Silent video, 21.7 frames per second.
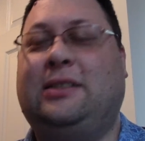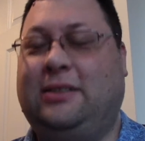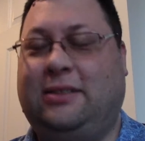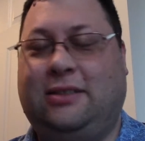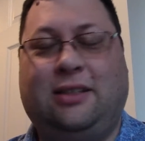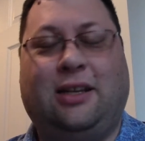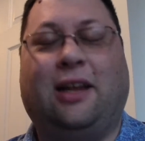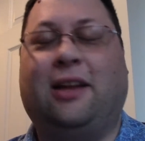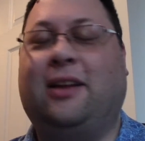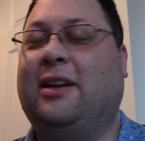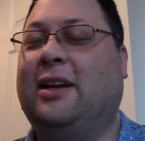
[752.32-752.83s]

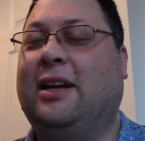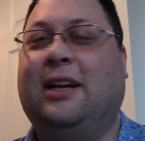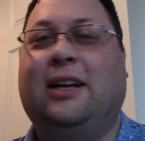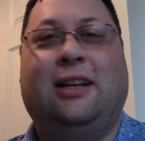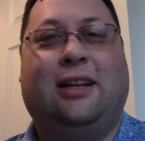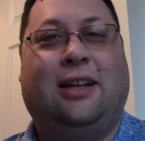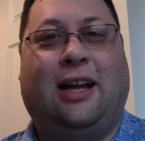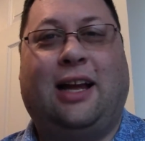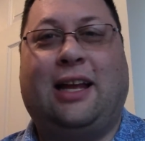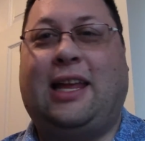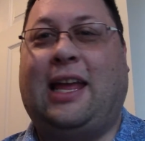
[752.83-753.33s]
yeah,
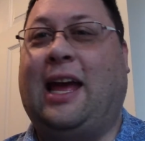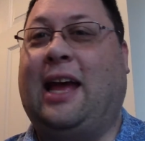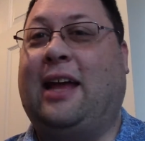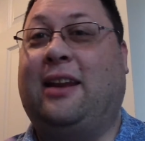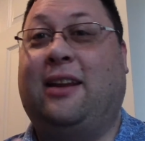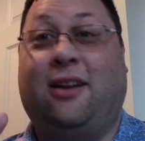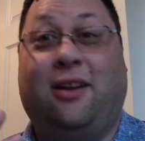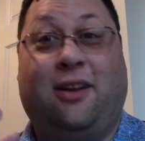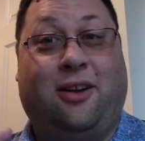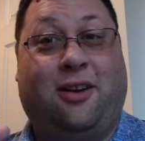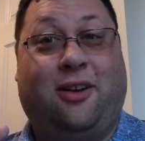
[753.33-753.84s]
again,
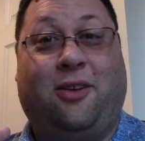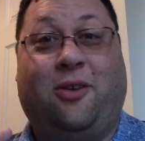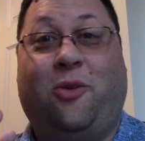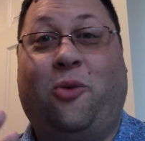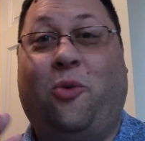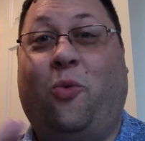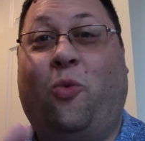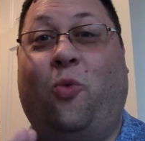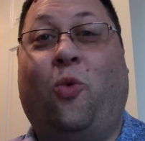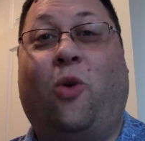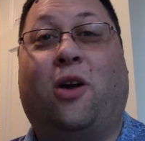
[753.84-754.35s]

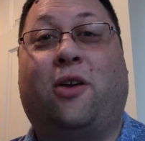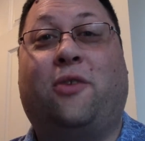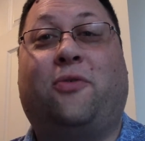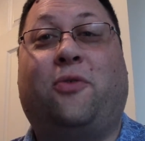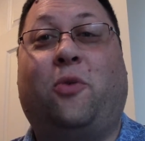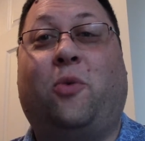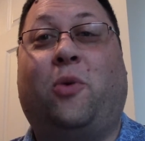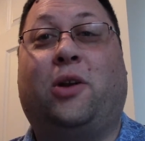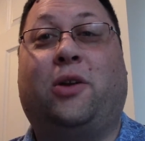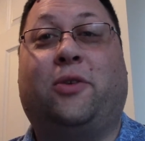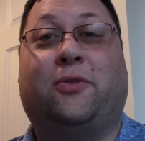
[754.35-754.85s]

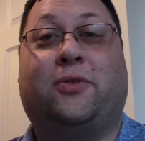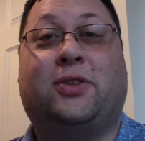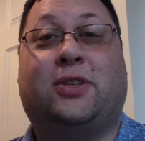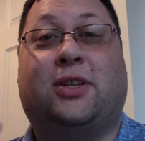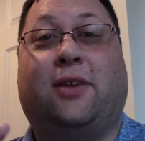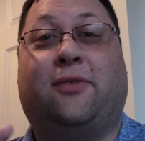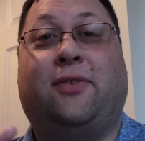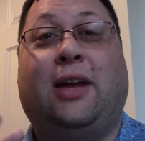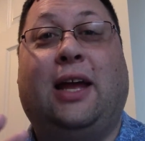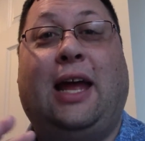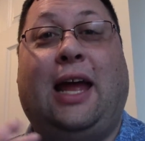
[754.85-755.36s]
wonderful
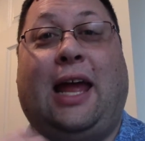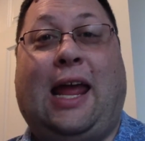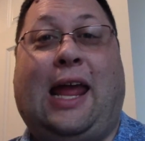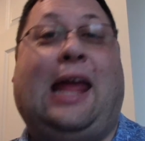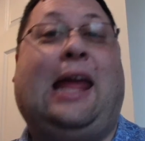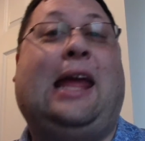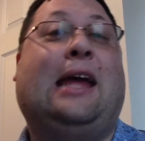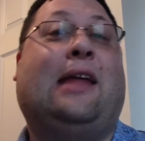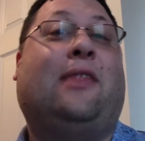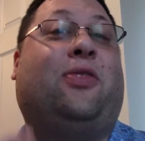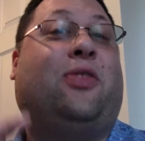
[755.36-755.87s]
stuff.
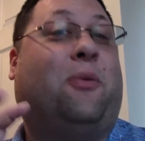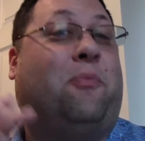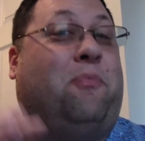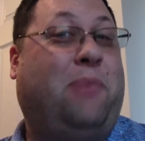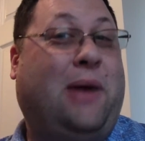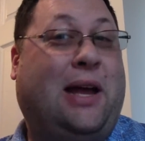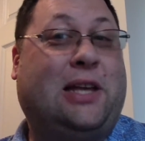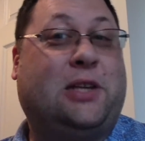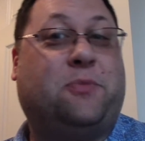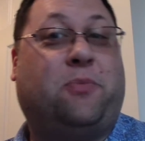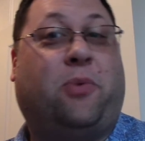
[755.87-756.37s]
And the
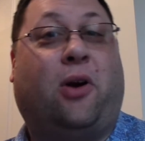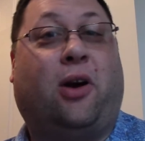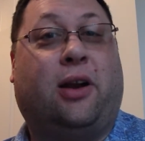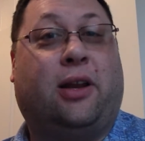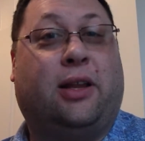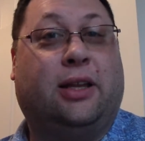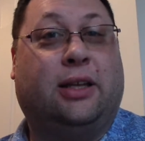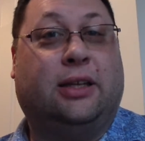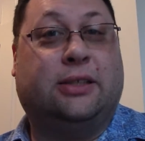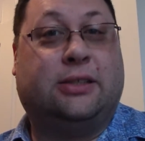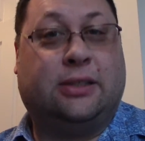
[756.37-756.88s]
best part
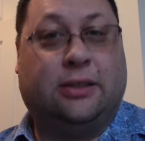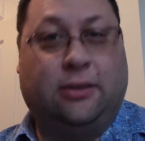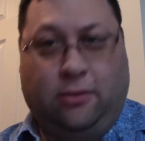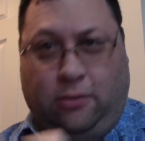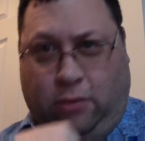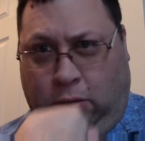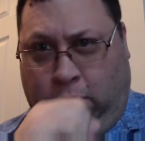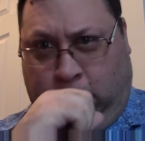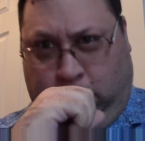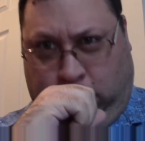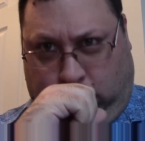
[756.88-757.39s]
is,
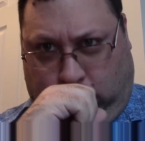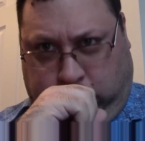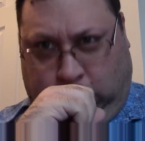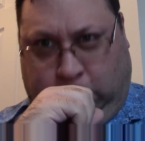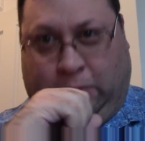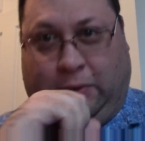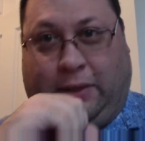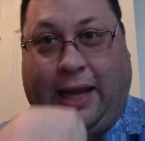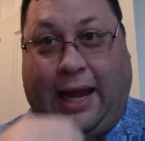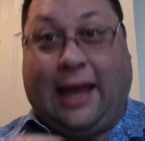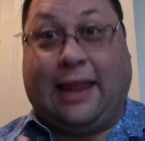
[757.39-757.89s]

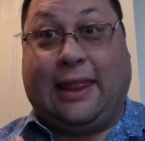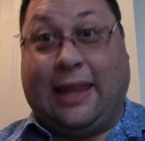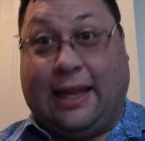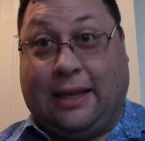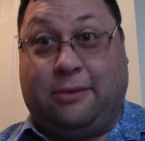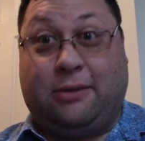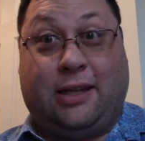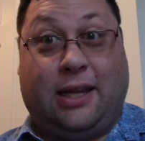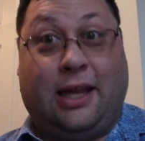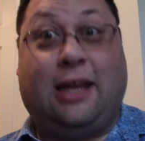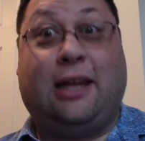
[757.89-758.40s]
yeah, they
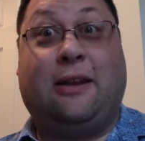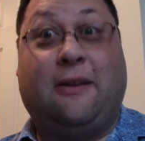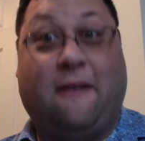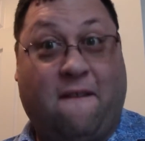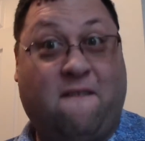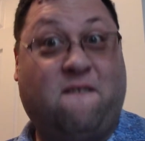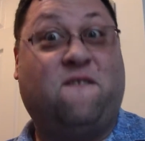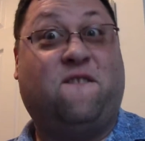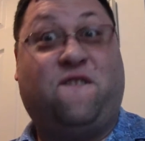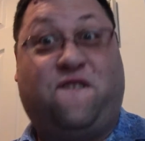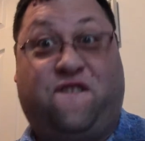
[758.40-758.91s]
did
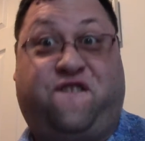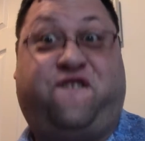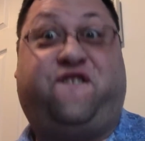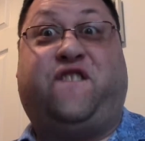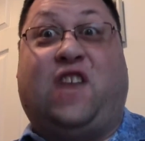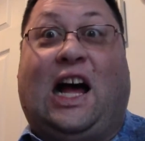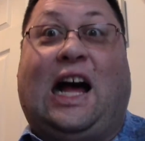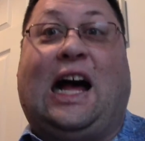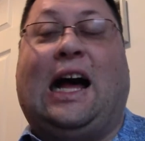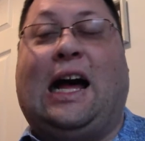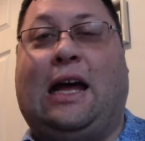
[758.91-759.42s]

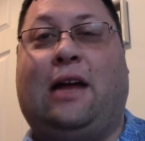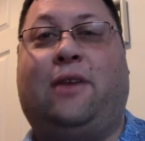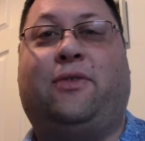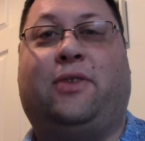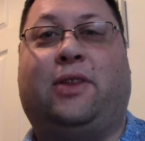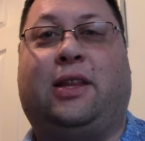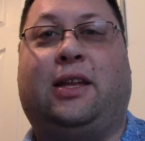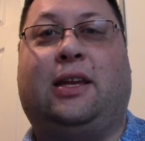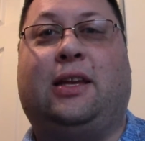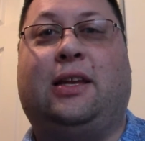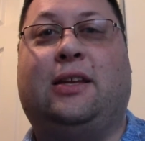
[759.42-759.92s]
5
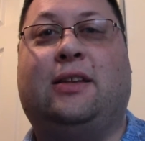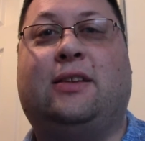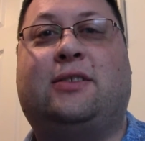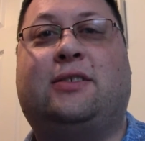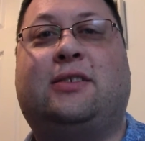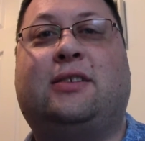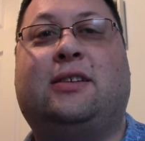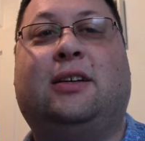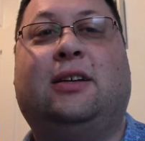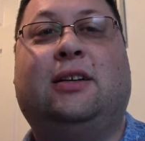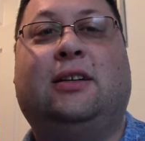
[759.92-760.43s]
of
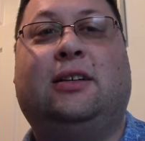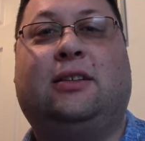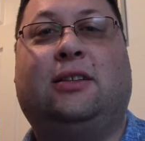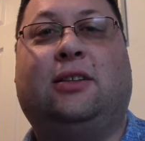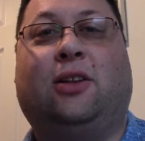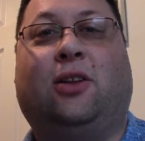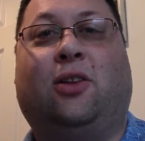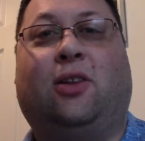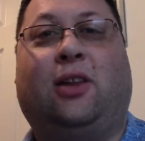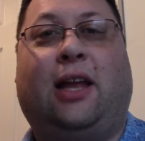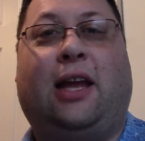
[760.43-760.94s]
these
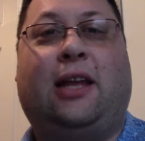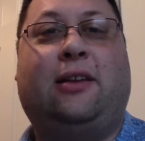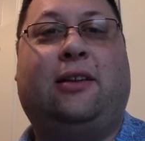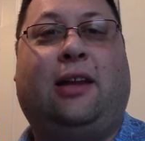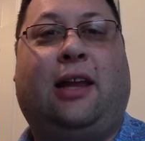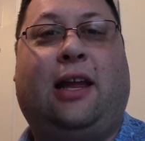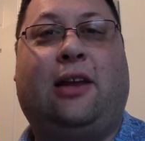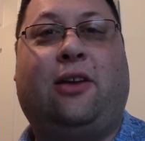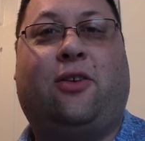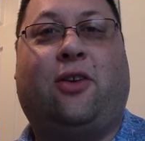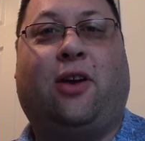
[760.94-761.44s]
little
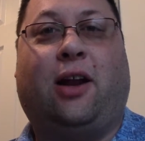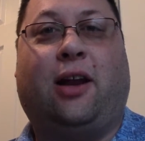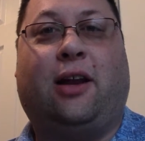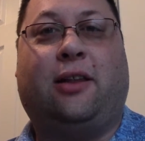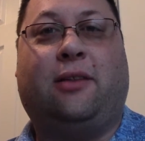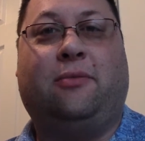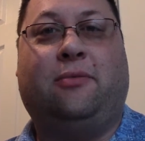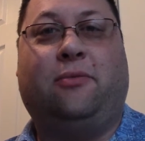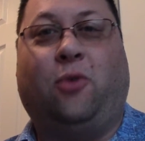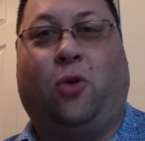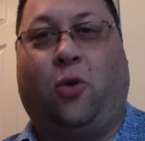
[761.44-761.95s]
end credit
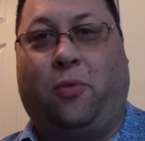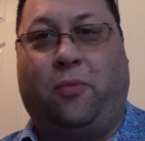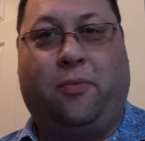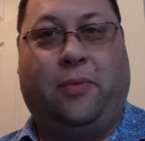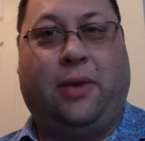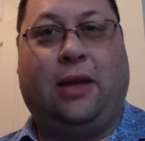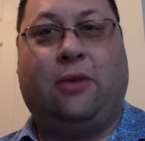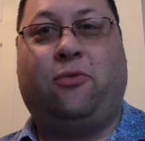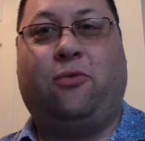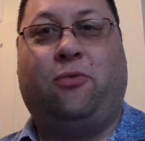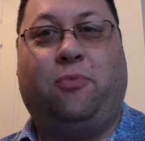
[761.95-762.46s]
or
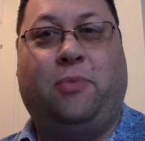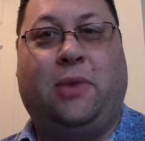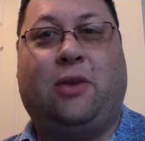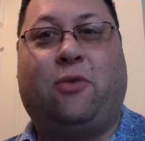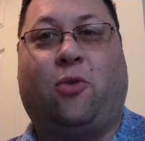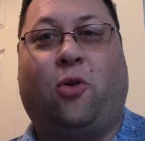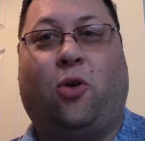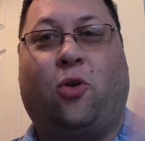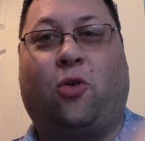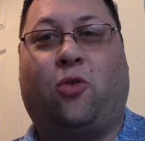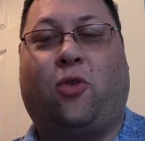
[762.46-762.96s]

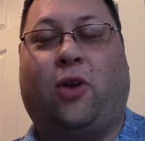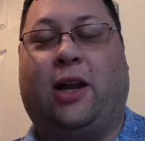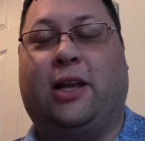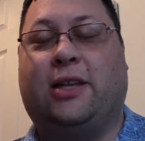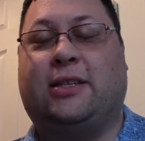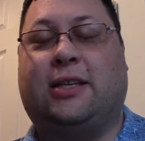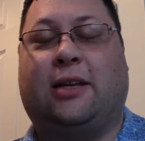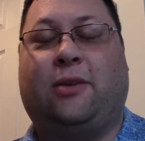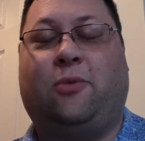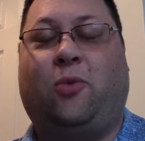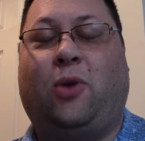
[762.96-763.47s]
mid-roll
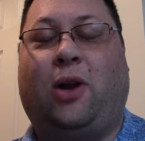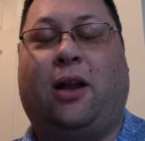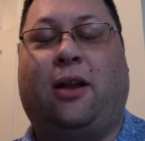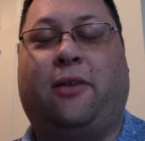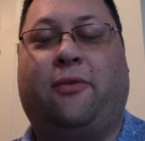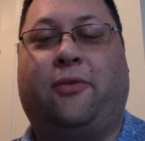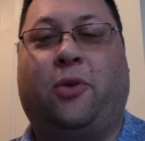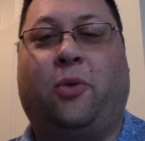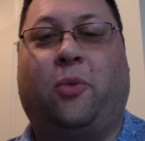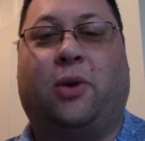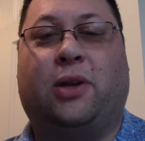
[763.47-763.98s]
credits, like
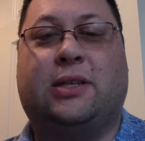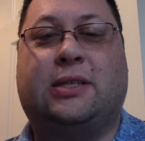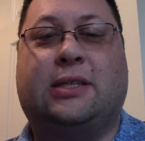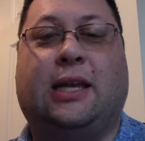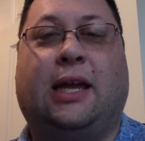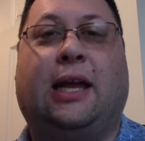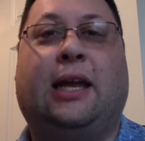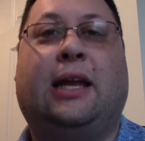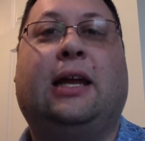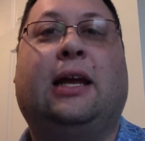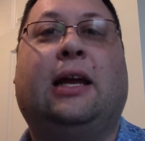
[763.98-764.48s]
whatever you want to
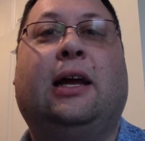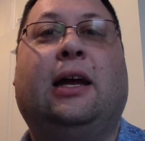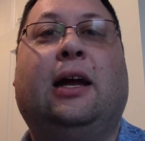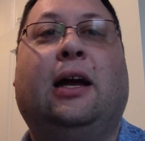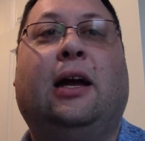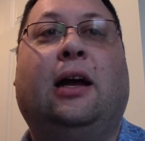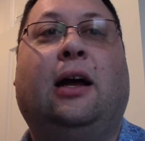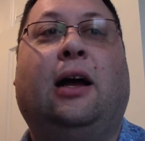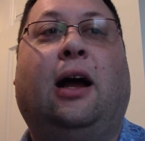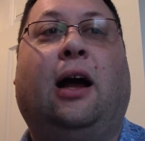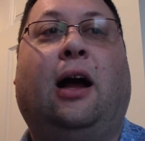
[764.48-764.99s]
say.
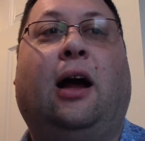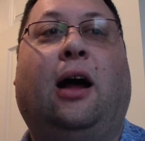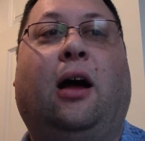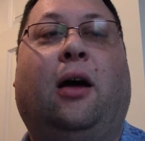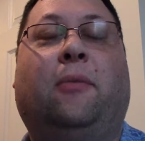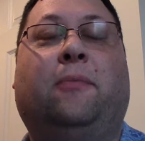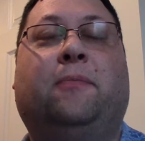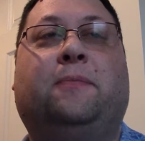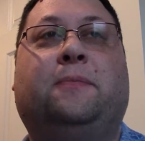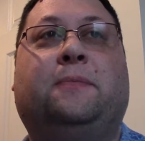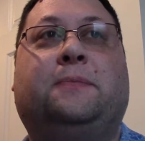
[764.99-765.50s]

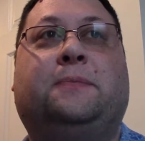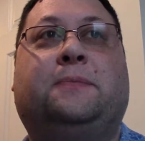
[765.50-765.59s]
But